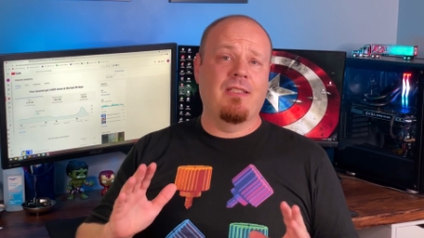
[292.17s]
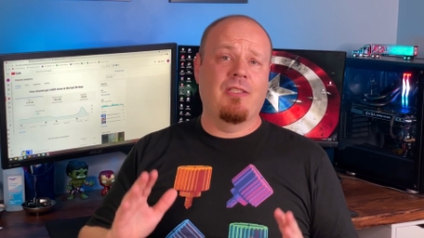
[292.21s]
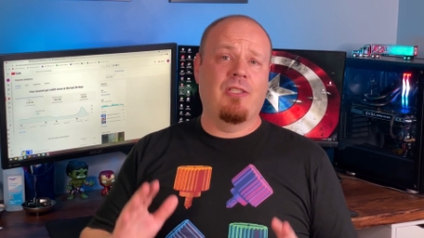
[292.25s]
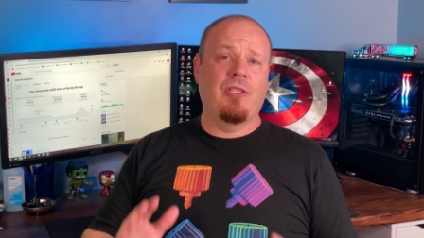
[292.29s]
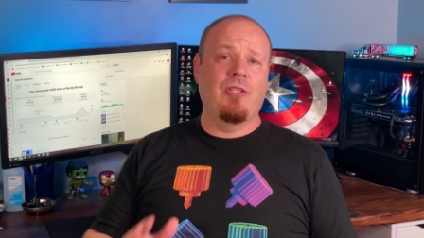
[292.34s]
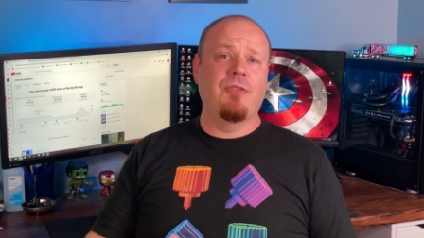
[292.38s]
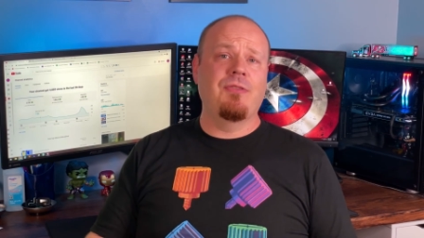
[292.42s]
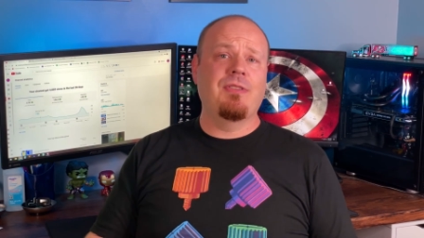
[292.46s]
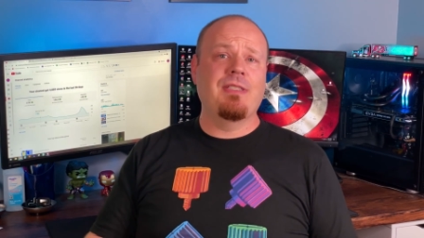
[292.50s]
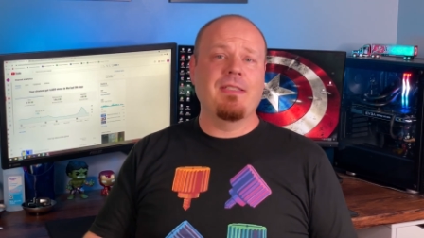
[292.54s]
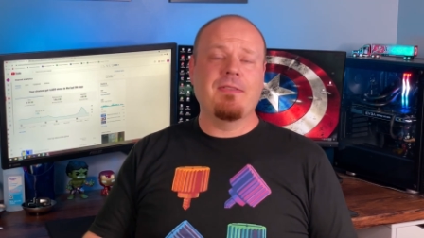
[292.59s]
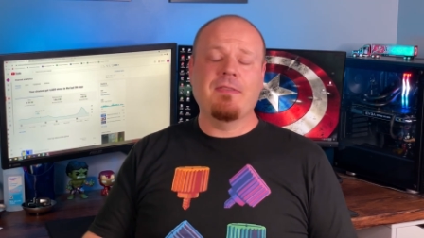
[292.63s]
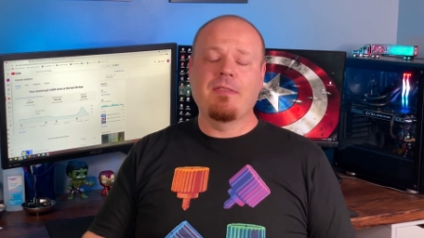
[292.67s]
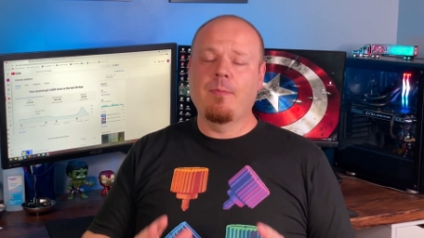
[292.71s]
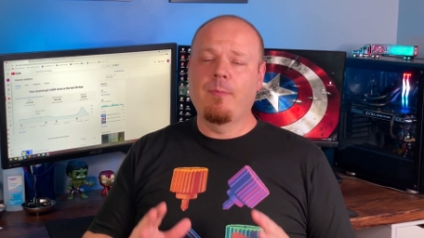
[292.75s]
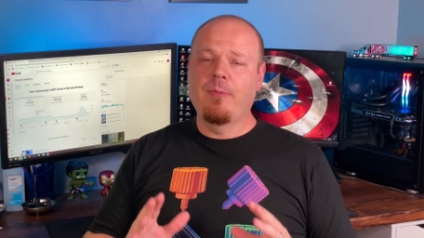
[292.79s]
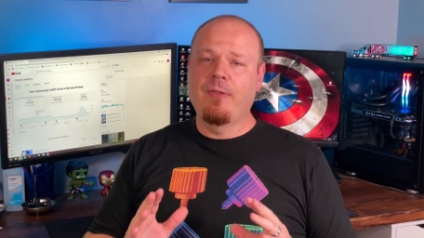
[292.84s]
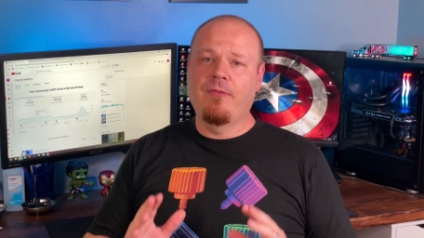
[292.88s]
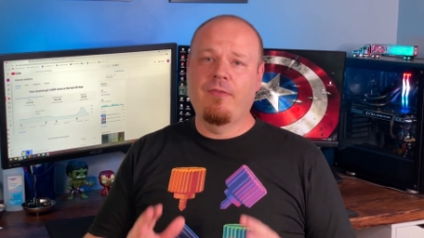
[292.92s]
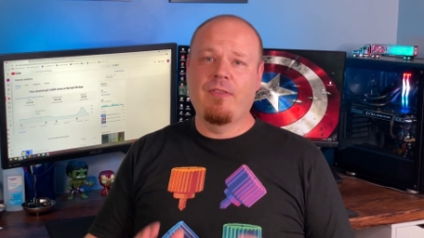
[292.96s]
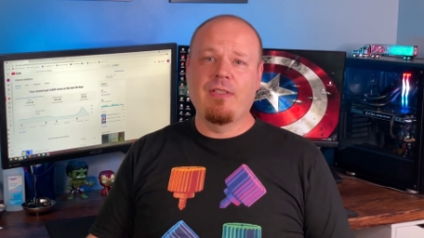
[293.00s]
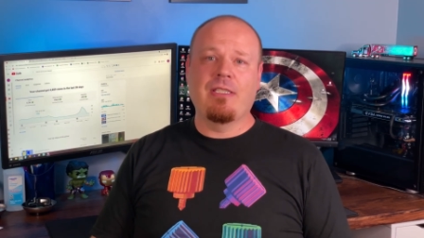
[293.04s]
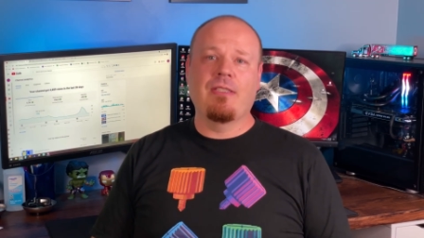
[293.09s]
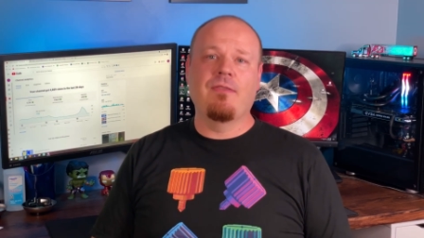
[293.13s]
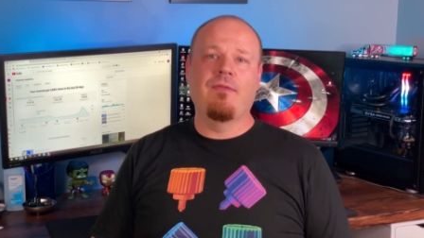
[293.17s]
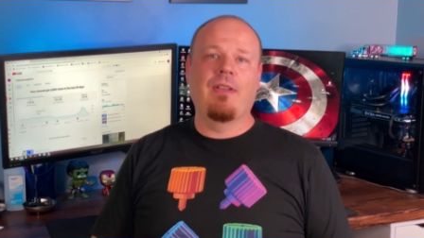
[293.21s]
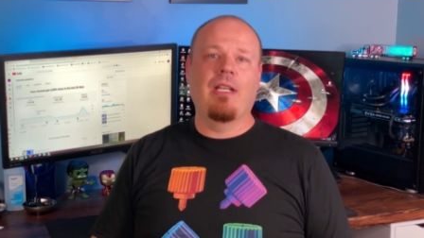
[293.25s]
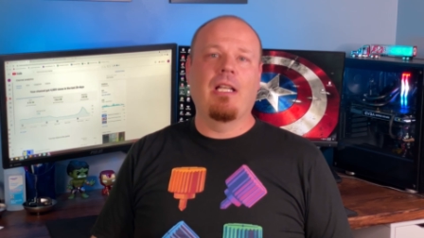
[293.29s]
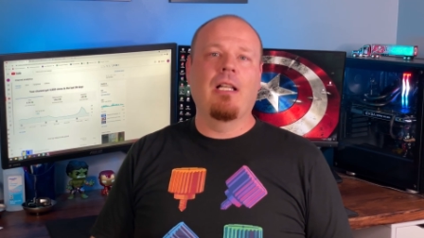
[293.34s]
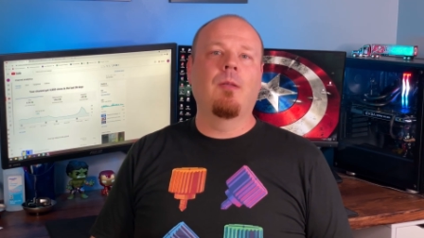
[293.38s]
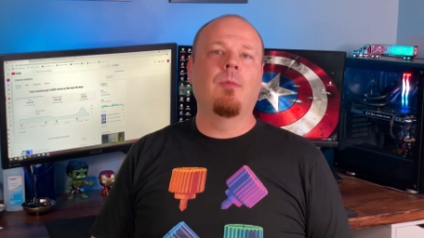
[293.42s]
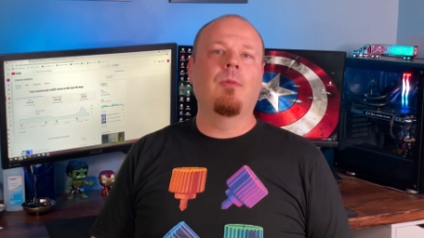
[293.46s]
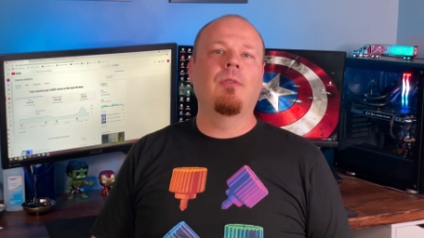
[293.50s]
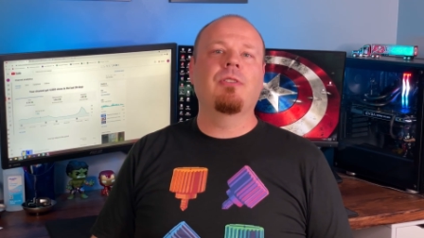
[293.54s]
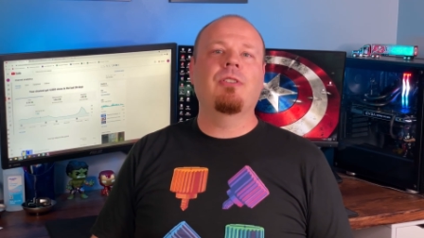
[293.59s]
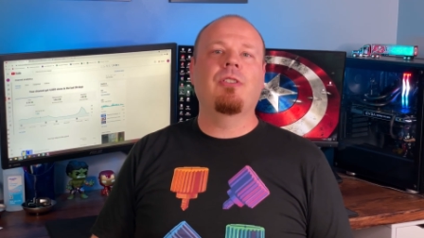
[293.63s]
The queue system, if it's
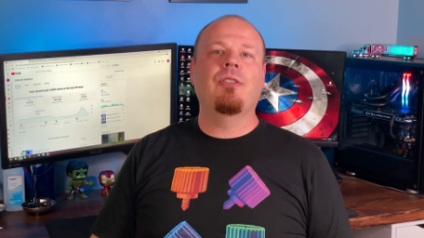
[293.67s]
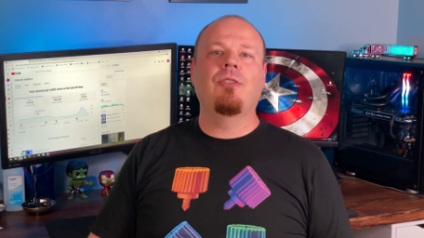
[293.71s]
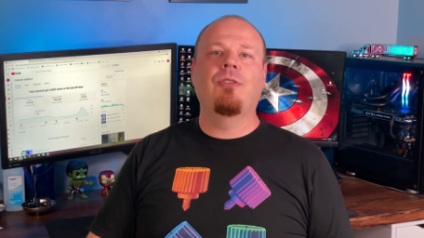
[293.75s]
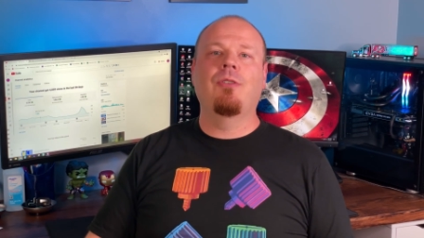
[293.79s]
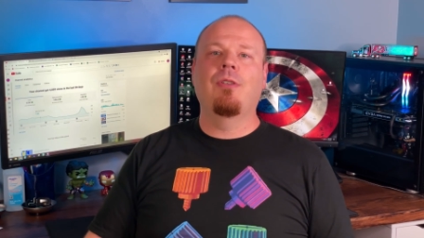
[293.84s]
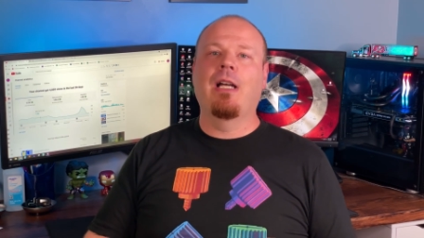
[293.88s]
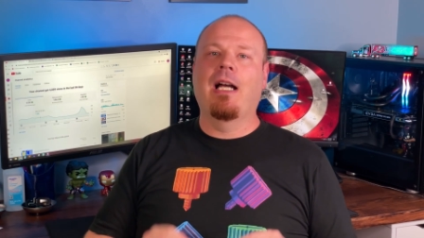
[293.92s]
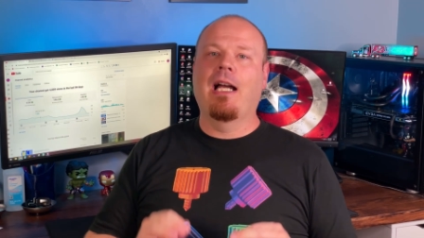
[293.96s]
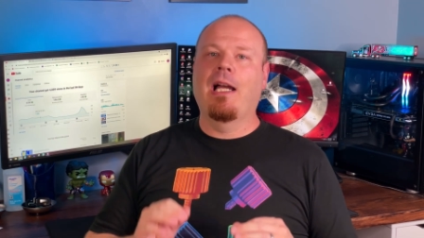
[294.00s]
available to you,